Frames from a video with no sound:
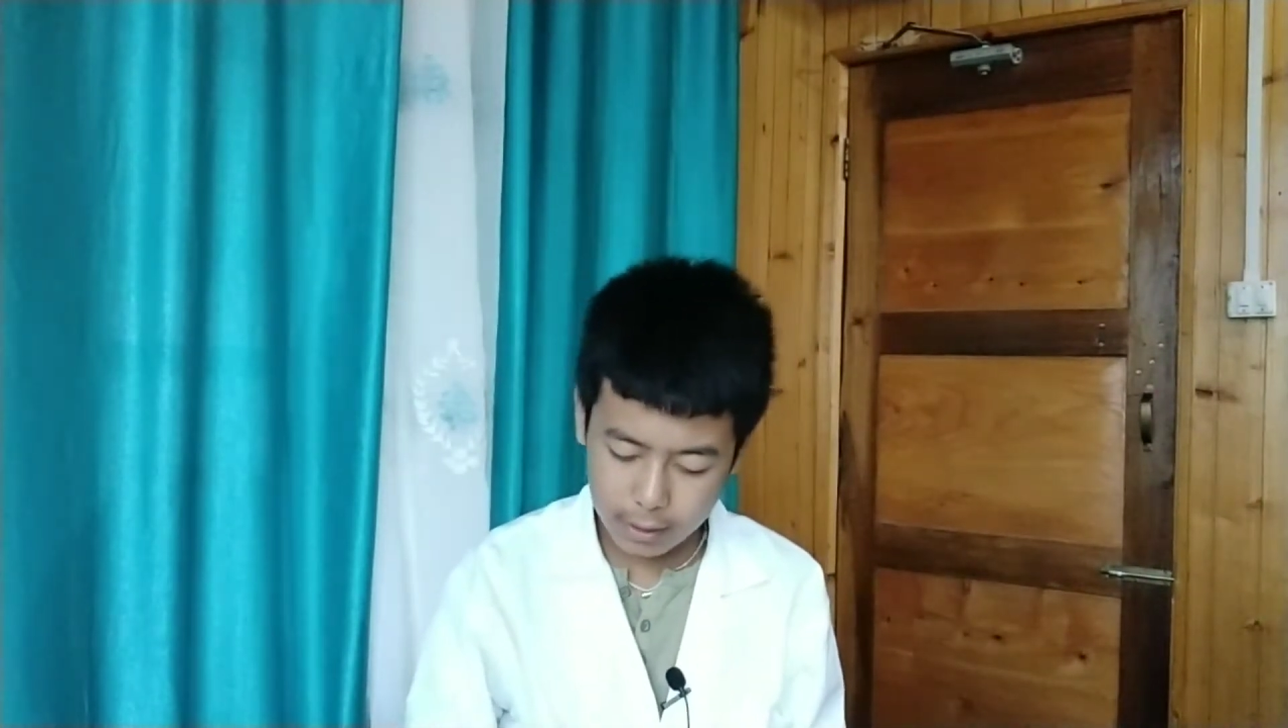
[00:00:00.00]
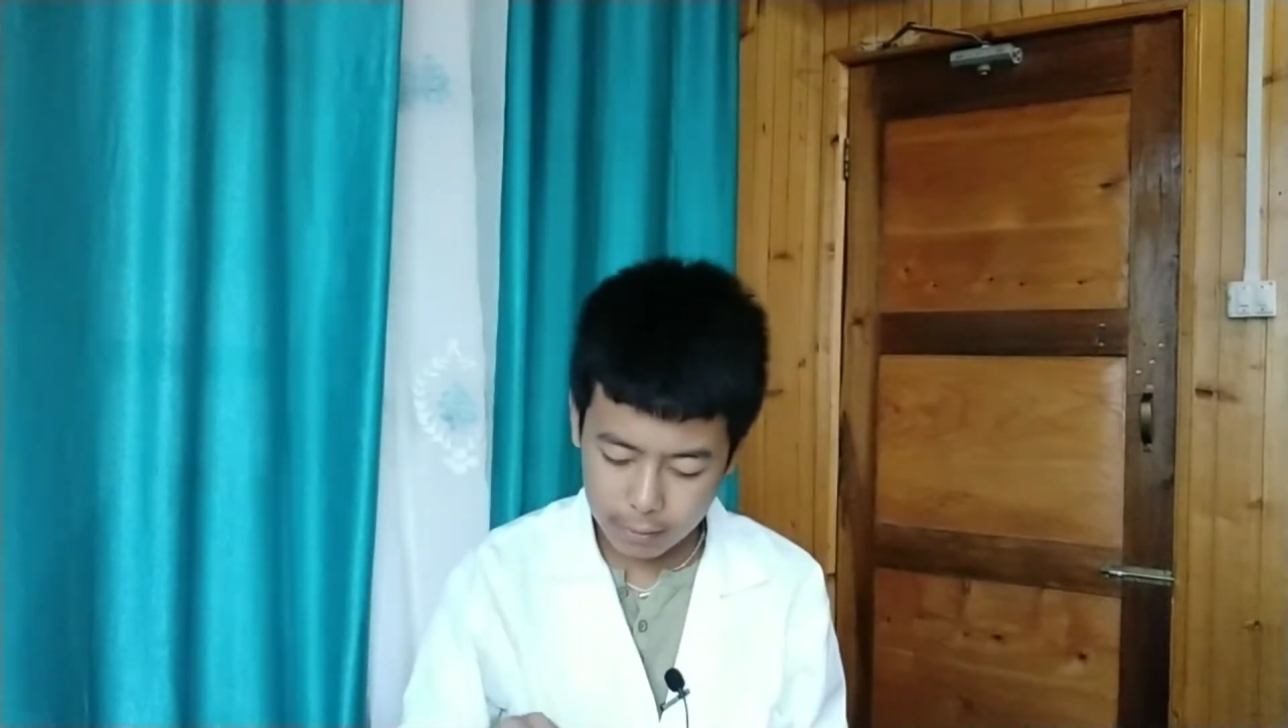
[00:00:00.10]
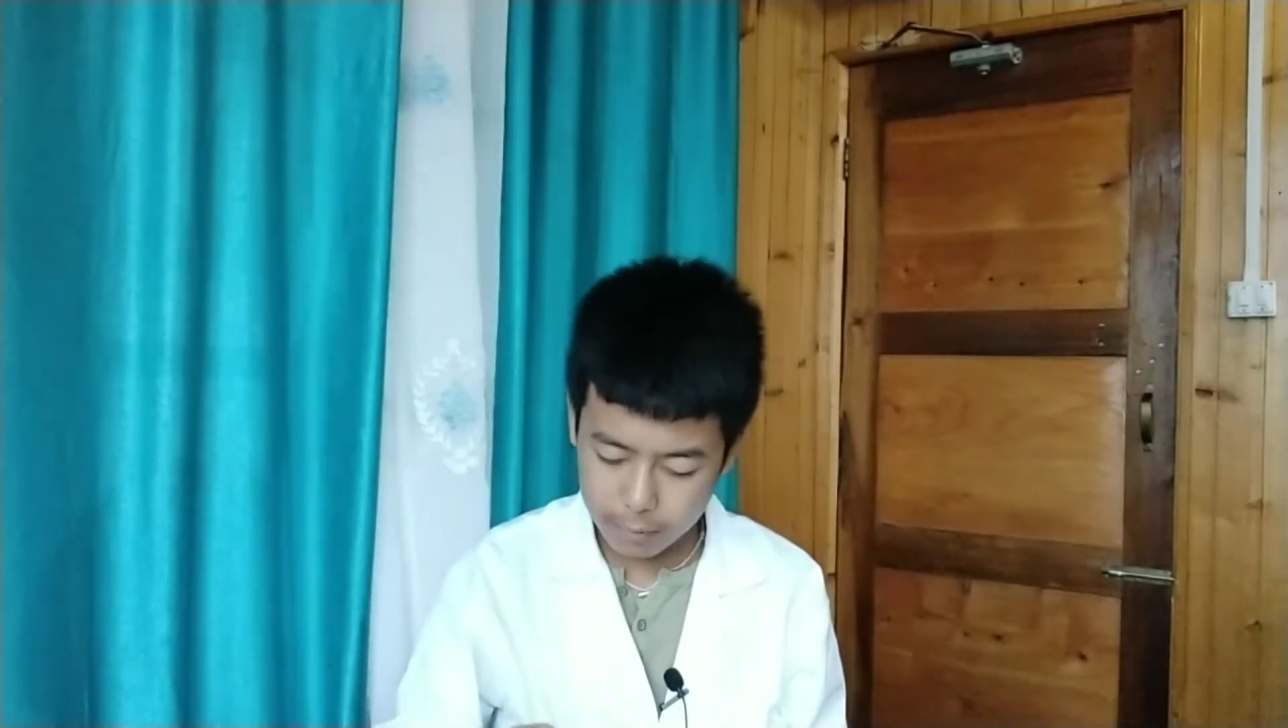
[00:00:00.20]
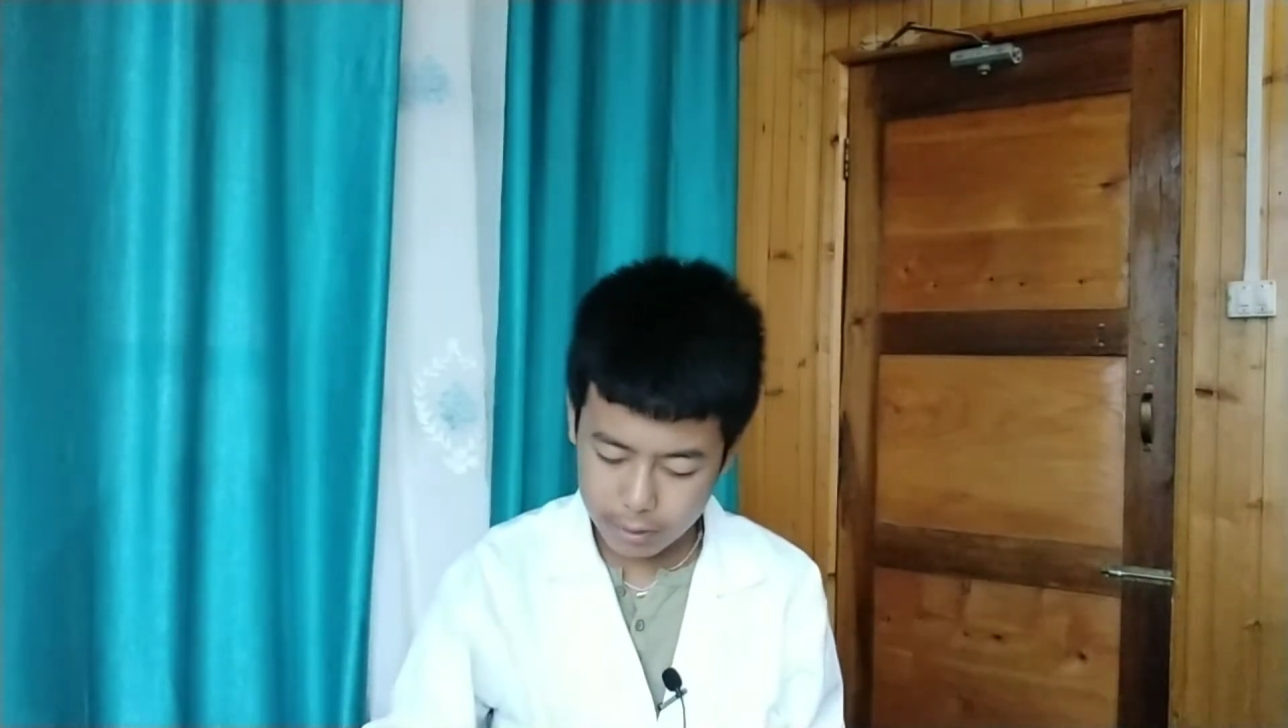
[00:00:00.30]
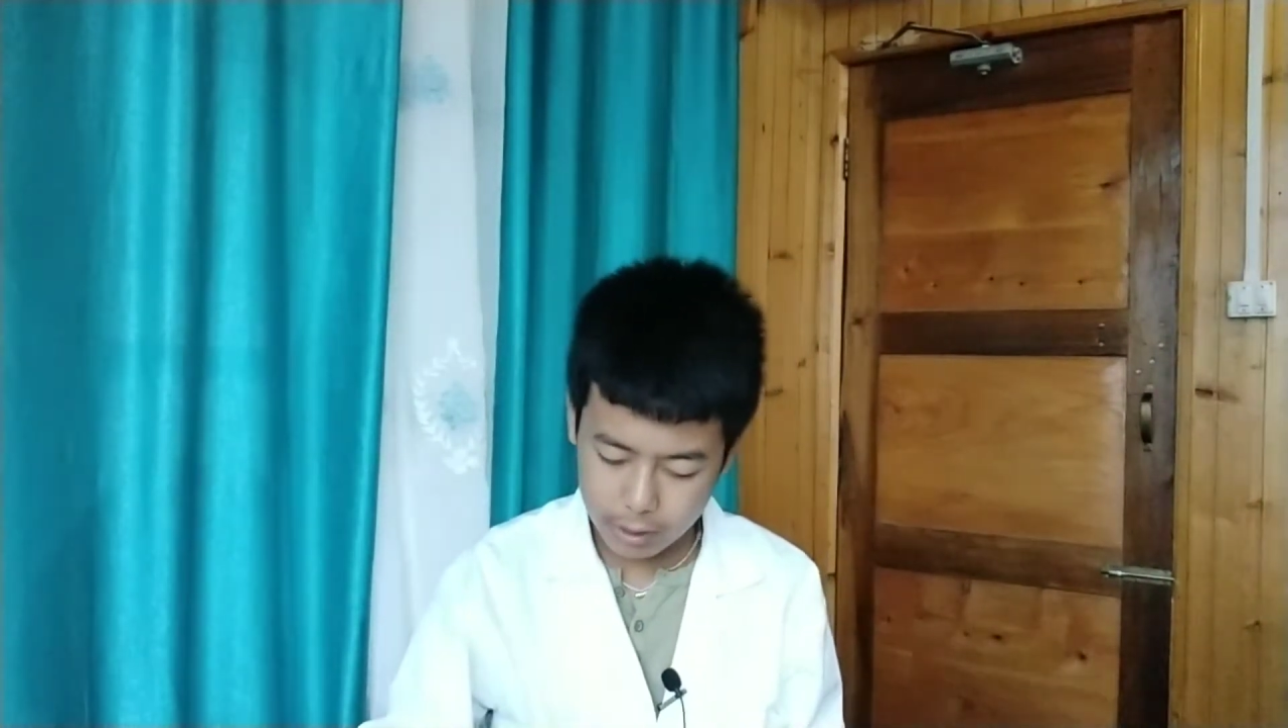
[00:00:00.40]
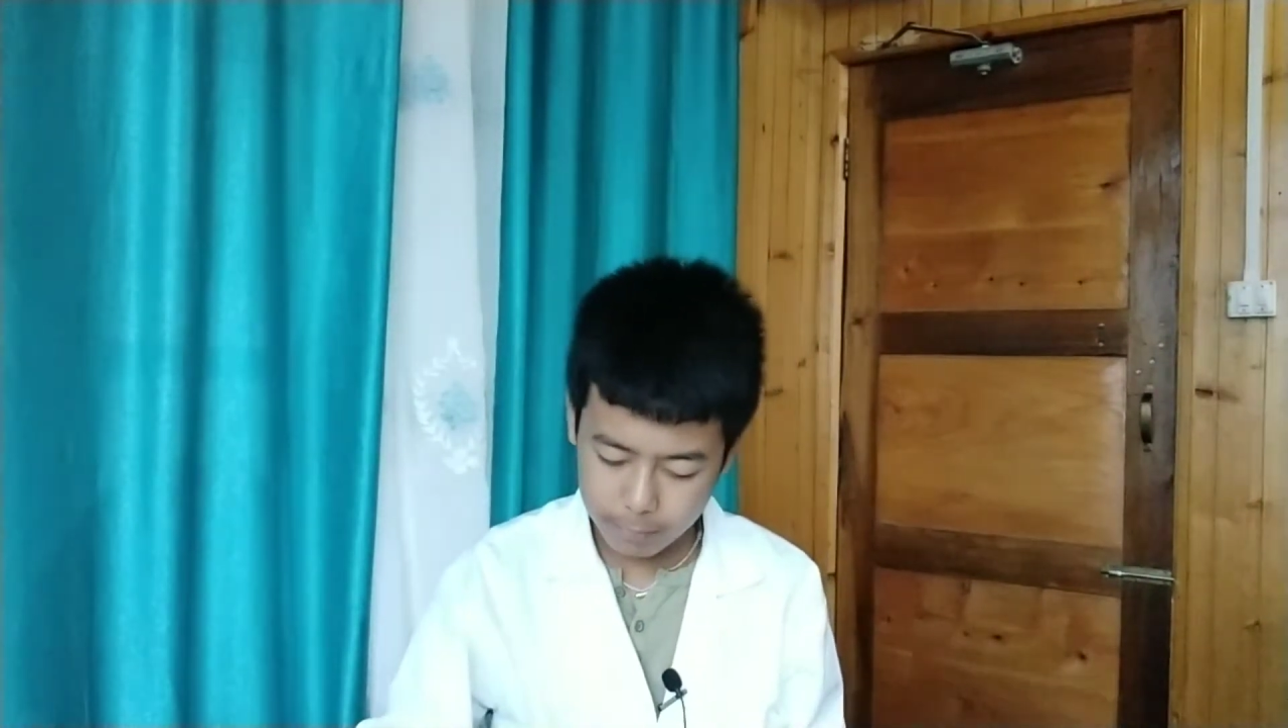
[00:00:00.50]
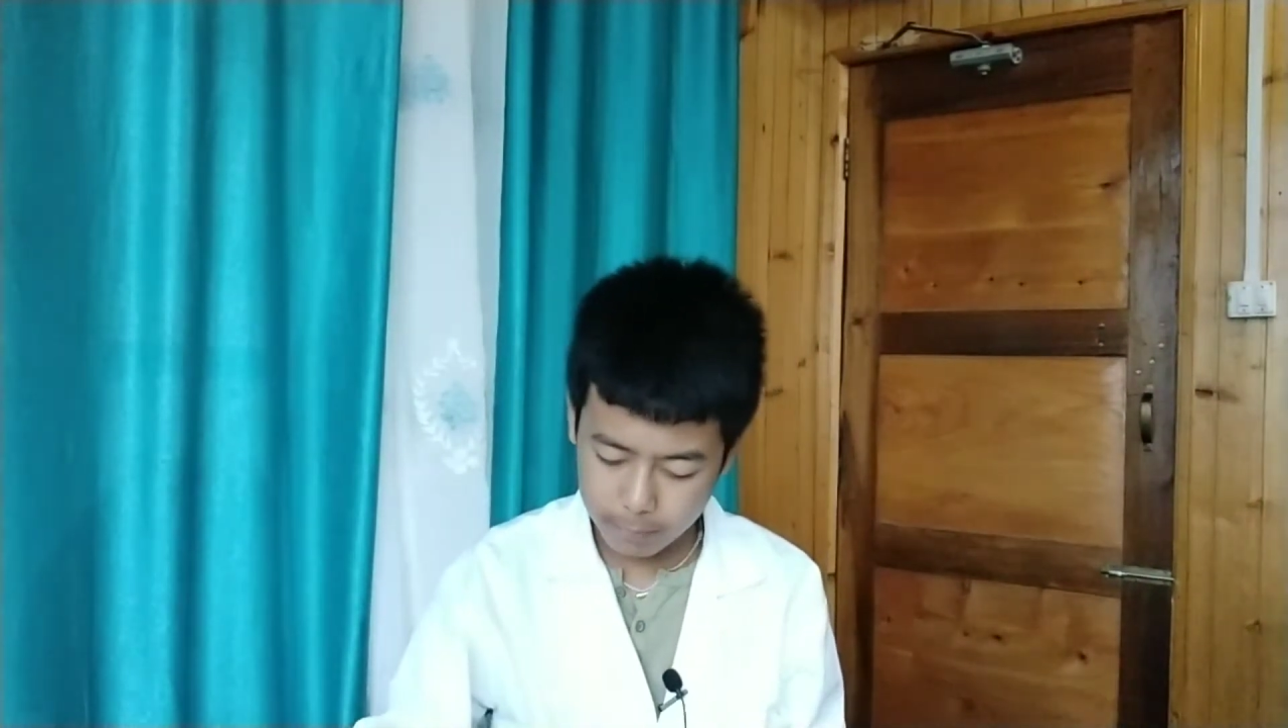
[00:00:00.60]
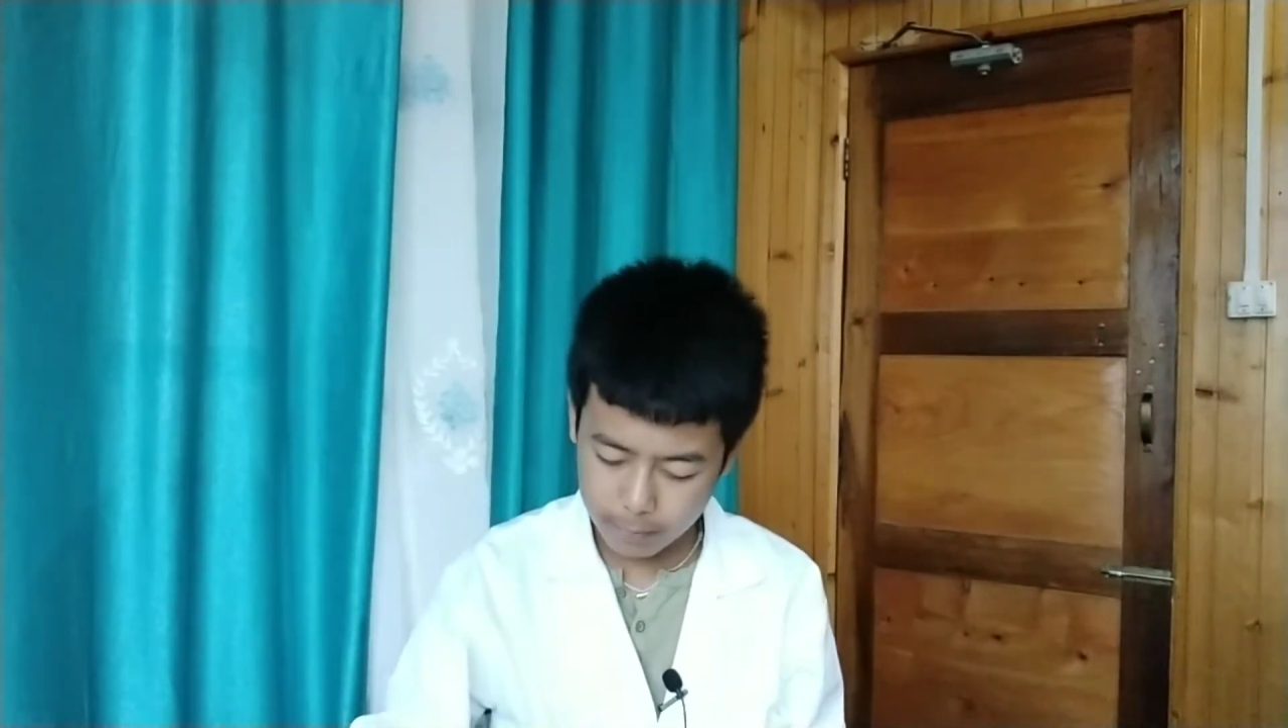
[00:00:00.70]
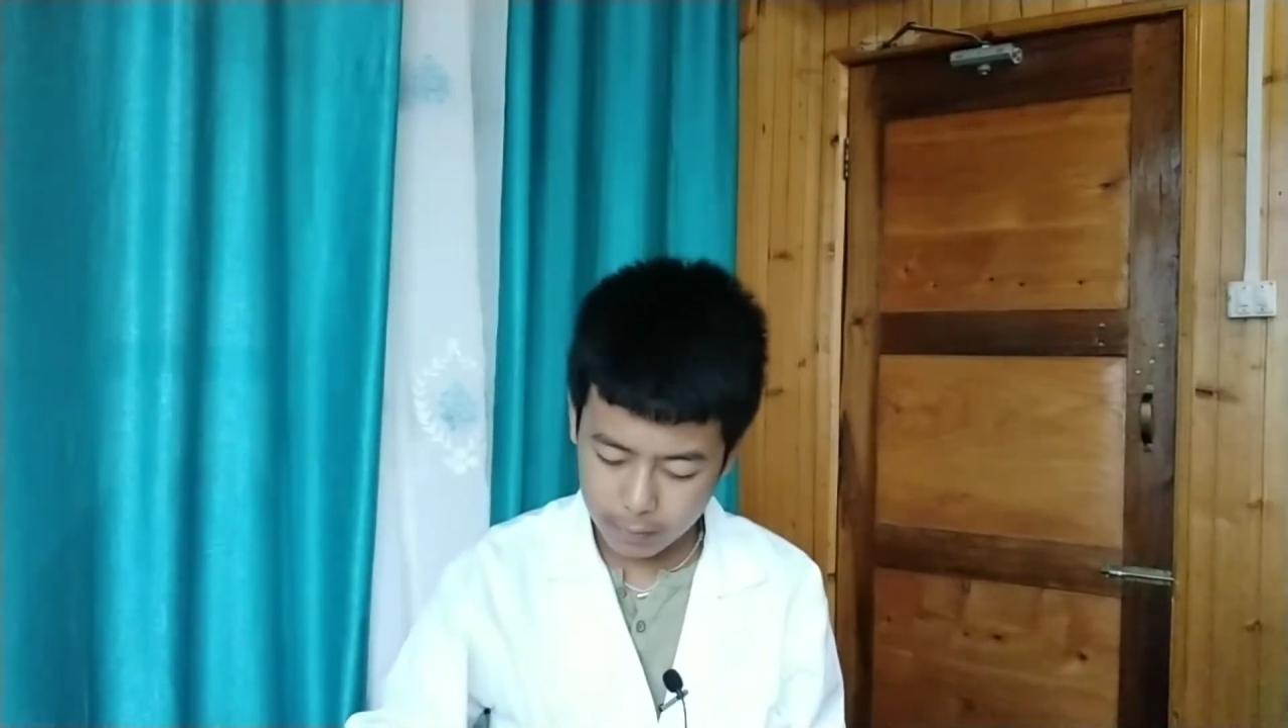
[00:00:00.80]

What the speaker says: cover slip.